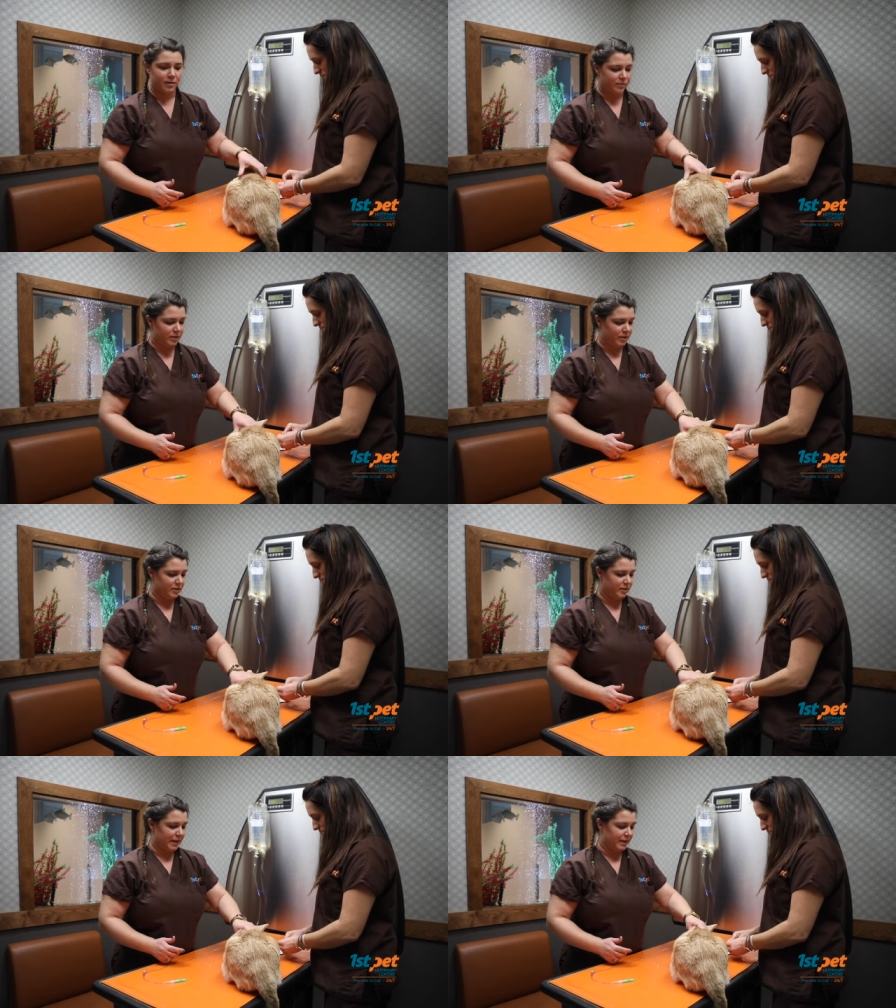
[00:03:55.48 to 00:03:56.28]
for their
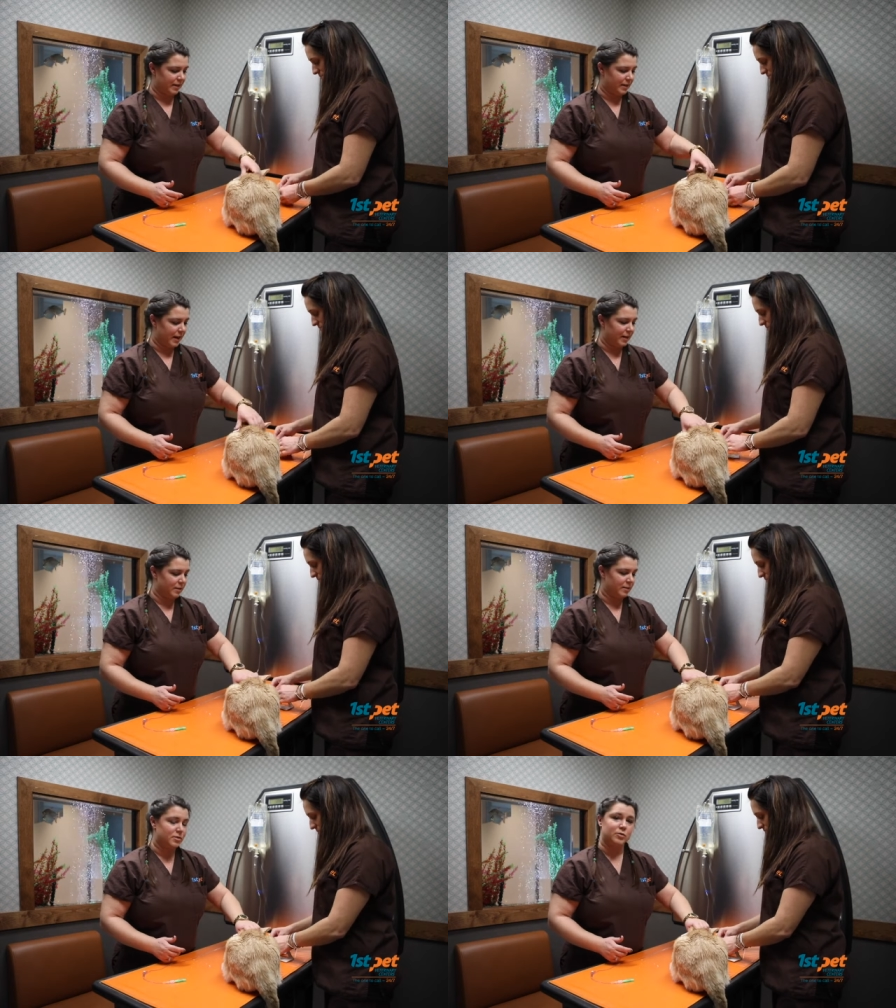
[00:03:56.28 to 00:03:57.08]
skin and kind
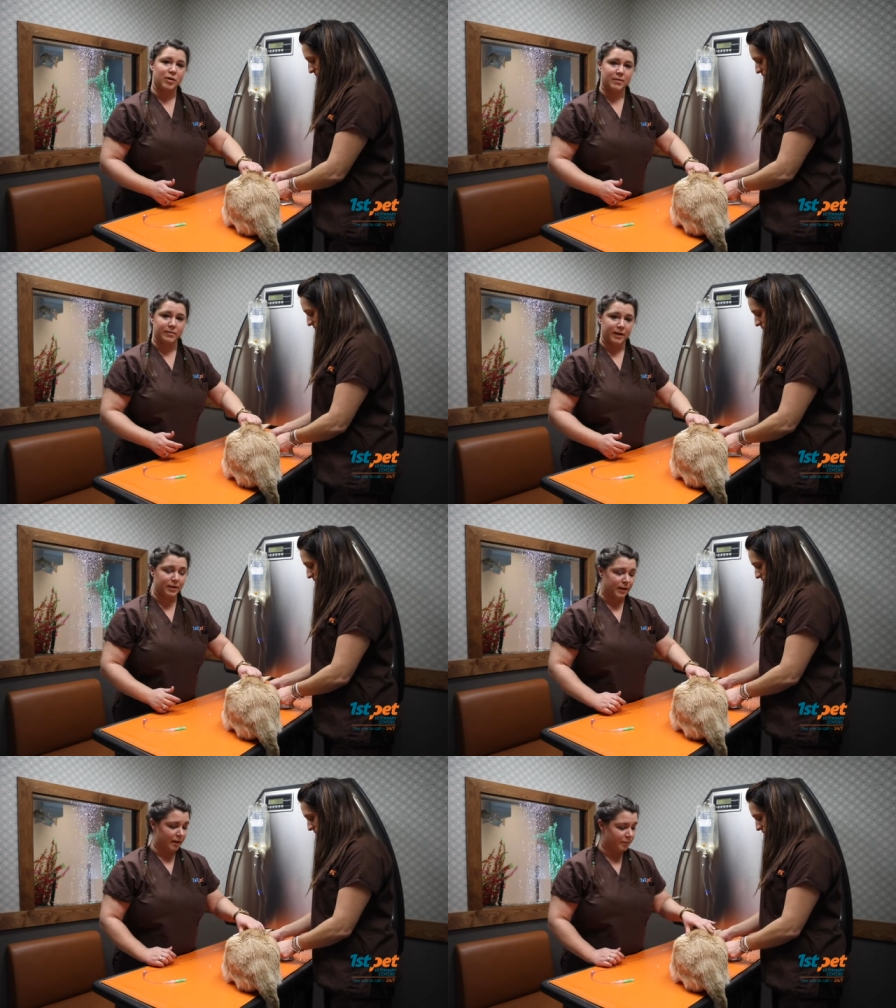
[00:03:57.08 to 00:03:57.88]
of the scruff
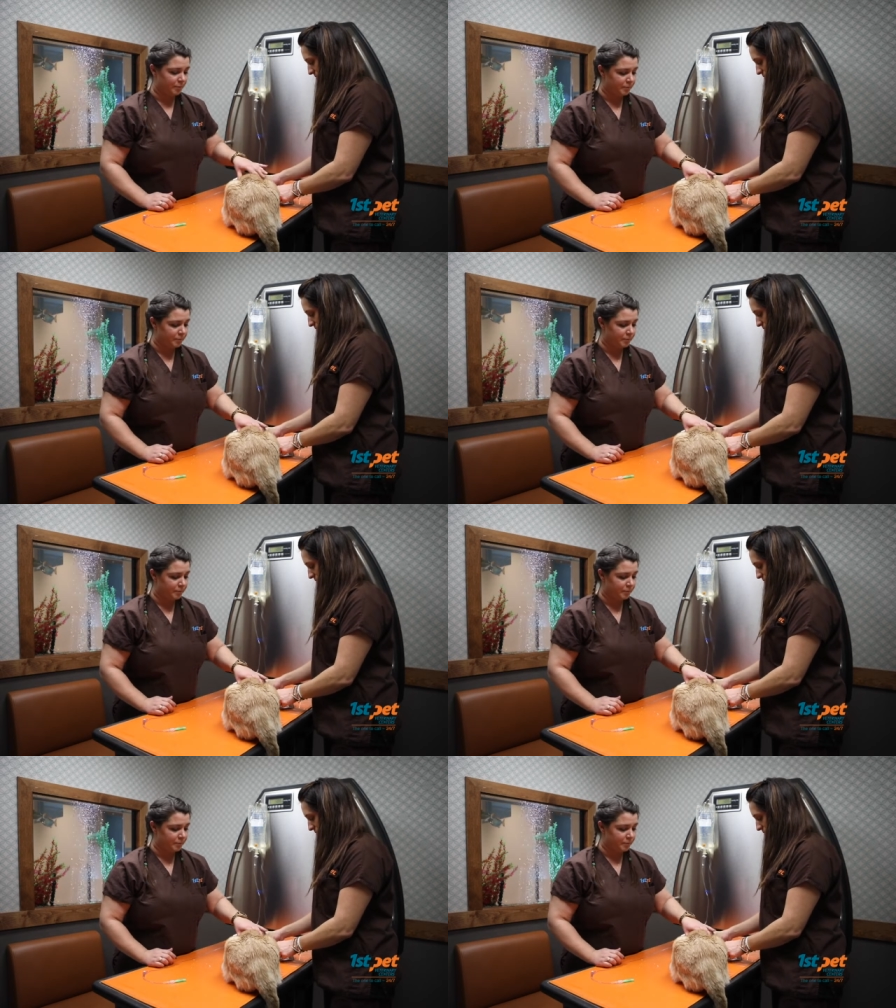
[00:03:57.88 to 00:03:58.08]
area.